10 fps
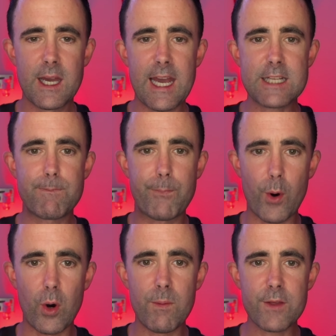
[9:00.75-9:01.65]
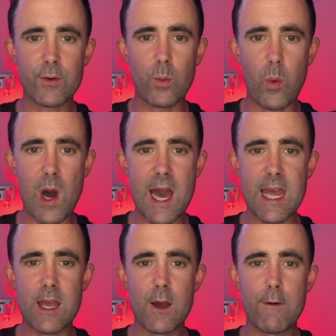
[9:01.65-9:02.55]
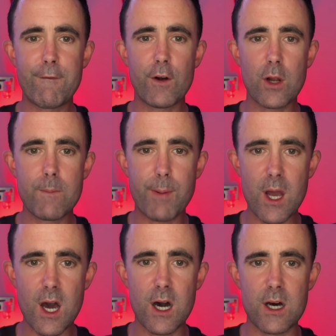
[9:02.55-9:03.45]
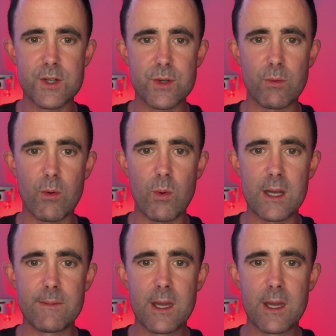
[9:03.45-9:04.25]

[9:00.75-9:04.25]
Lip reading: It's Bournemouth away, followed by Arsenal away.